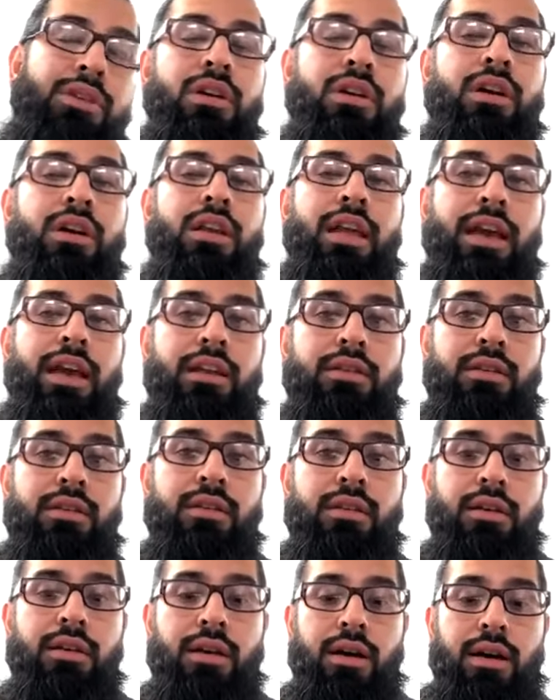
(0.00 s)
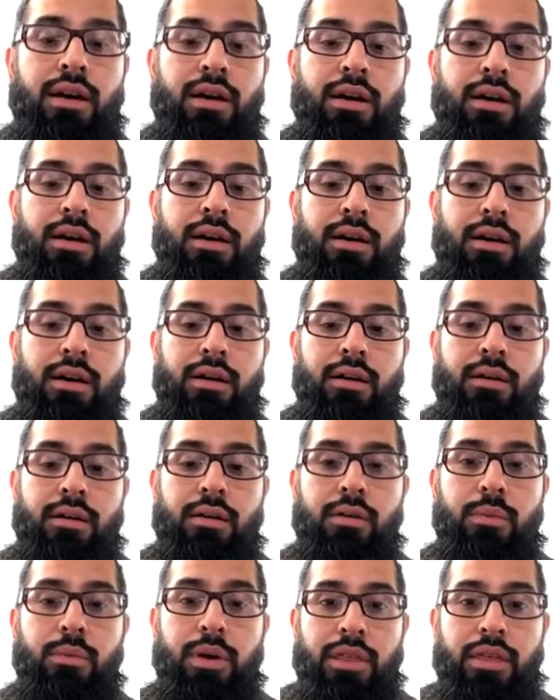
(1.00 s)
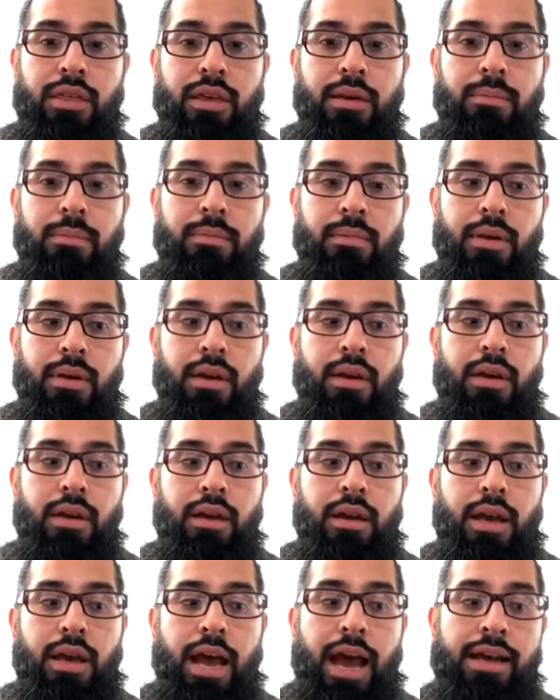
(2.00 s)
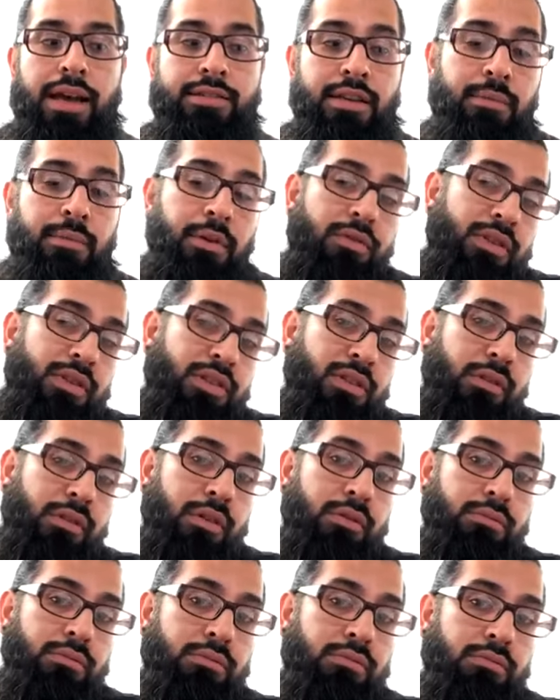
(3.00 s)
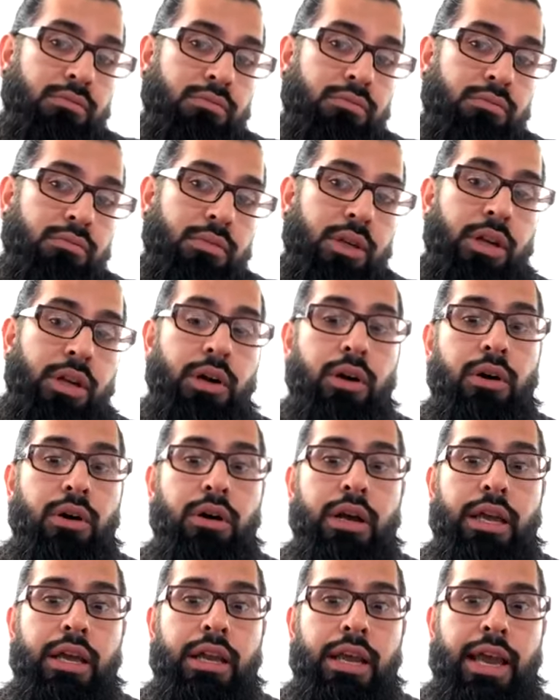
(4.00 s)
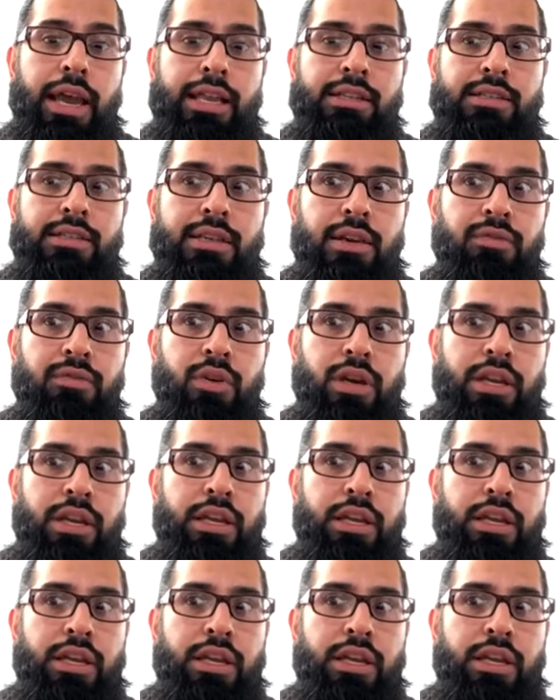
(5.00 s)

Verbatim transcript: connect uh, with him, ask him if he's alone. You know, and, and see if you can